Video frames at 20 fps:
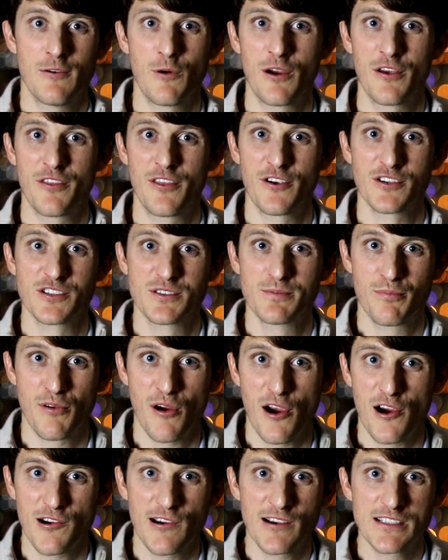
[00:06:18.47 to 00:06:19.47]
where there's
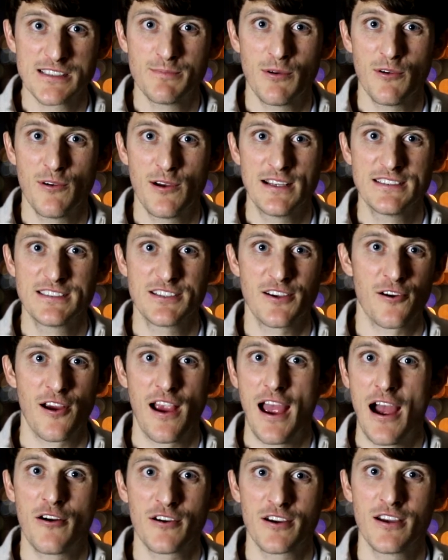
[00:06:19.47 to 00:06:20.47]
progress points
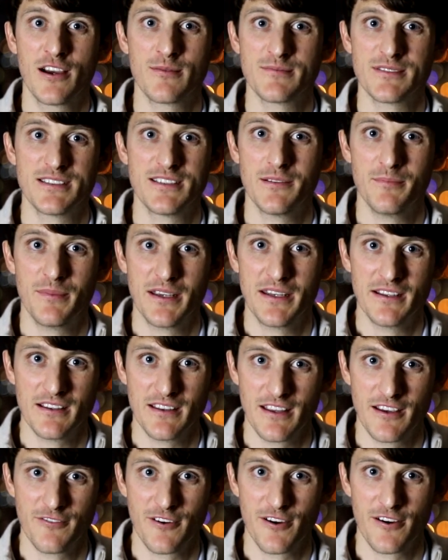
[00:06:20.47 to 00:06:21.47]
or outcomes to be
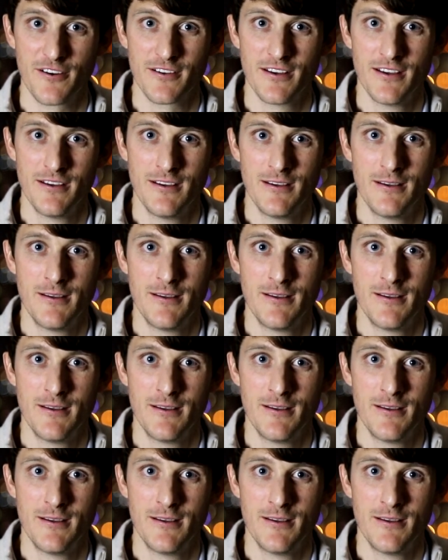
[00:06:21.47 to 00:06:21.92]
delivered.